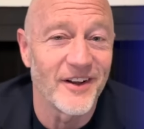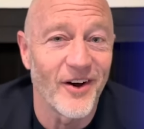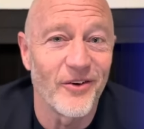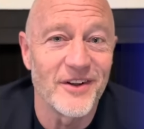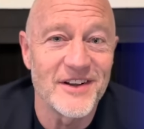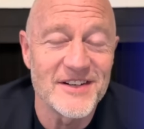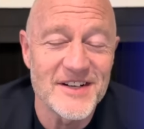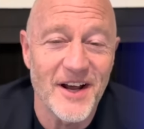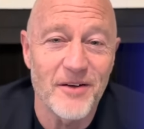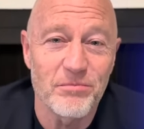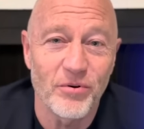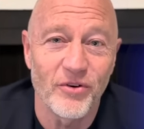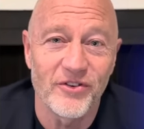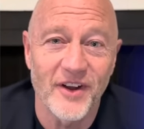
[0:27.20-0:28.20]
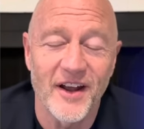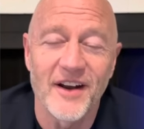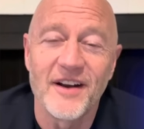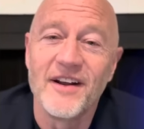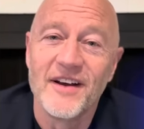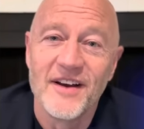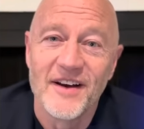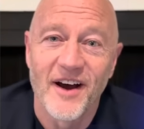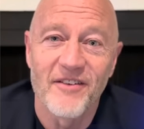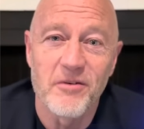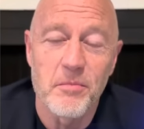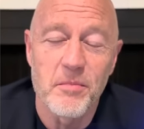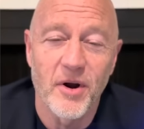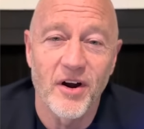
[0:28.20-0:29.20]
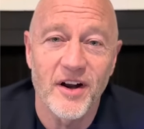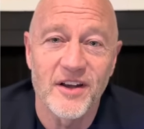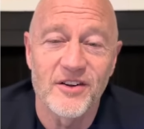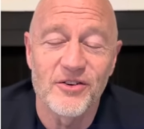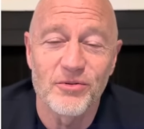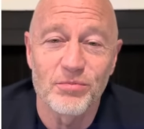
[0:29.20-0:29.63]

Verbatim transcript: only 10% of Americans